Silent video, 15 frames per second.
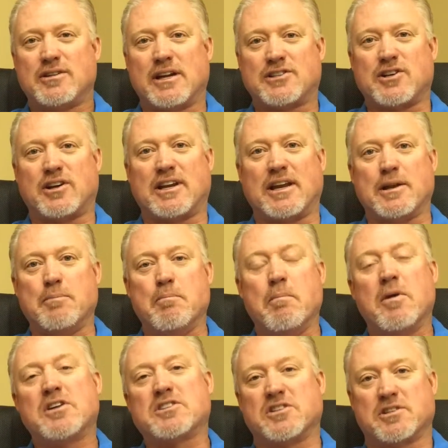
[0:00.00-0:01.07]
I started getting
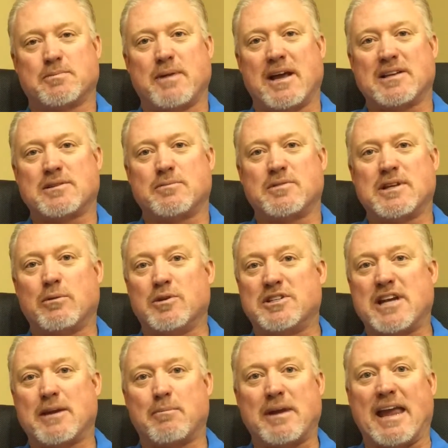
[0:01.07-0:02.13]
muscle spasms that would
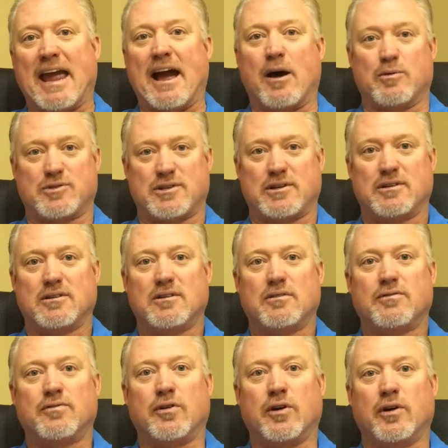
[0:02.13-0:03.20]
take me out
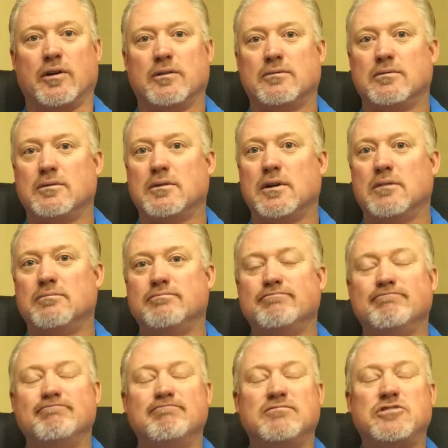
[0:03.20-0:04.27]
for
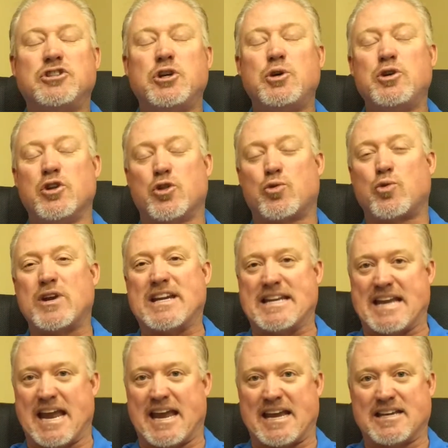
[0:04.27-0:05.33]
2 to 3
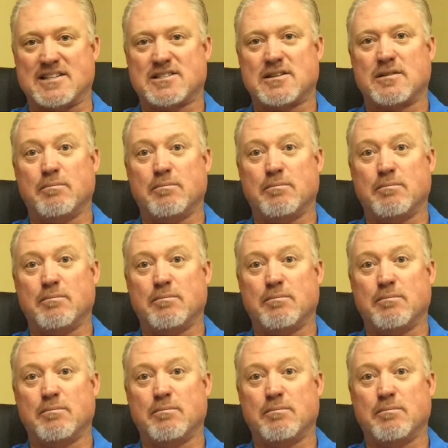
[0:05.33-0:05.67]
days.